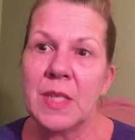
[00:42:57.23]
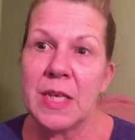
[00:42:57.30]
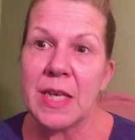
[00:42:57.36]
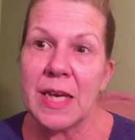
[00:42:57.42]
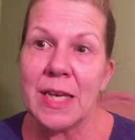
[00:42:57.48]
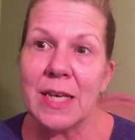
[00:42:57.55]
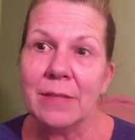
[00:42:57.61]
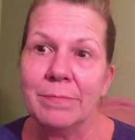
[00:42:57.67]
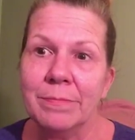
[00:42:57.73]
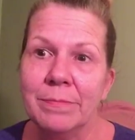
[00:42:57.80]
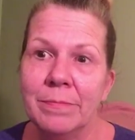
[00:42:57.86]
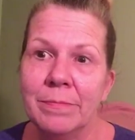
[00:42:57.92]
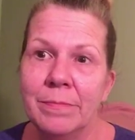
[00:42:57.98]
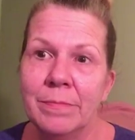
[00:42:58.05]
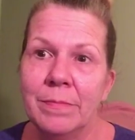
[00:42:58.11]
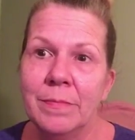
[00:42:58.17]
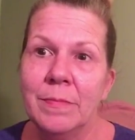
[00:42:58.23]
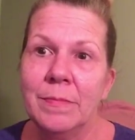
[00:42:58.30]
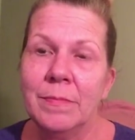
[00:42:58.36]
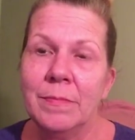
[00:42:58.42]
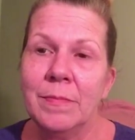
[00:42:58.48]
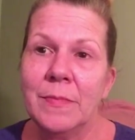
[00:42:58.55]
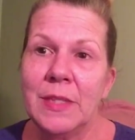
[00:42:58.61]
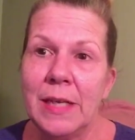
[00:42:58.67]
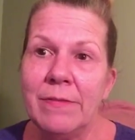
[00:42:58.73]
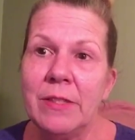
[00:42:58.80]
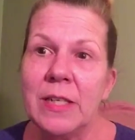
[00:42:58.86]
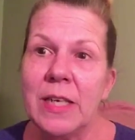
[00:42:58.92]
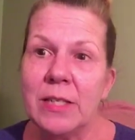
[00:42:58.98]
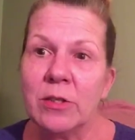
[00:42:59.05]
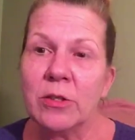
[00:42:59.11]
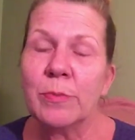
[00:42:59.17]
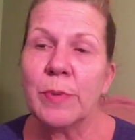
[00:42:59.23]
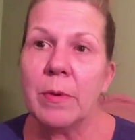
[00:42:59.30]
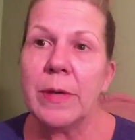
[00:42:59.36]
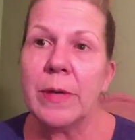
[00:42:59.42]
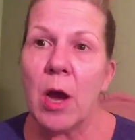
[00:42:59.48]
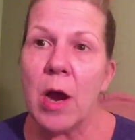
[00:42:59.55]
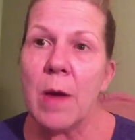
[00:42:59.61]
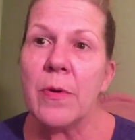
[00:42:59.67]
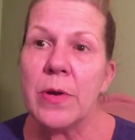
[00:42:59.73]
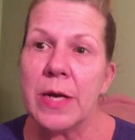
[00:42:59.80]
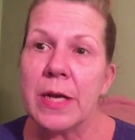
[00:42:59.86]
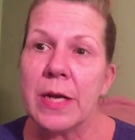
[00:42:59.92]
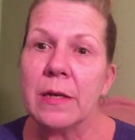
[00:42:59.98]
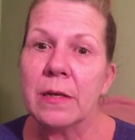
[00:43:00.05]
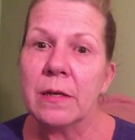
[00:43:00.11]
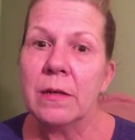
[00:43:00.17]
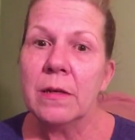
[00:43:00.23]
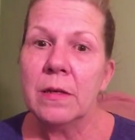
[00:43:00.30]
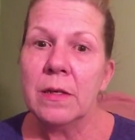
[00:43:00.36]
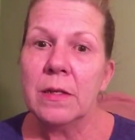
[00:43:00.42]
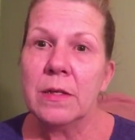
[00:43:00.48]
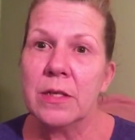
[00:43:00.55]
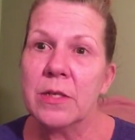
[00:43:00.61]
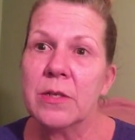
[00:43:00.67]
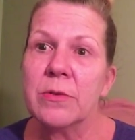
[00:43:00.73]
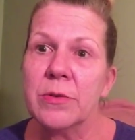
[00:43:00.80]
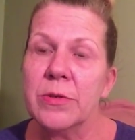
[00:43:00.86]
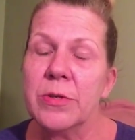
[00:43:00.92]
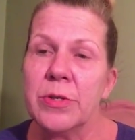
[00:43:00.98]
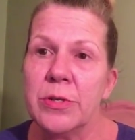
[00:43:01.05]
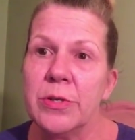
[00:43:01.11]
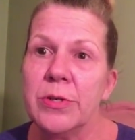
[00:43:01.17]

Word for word: yeah, the advertisers probably are putting the screws to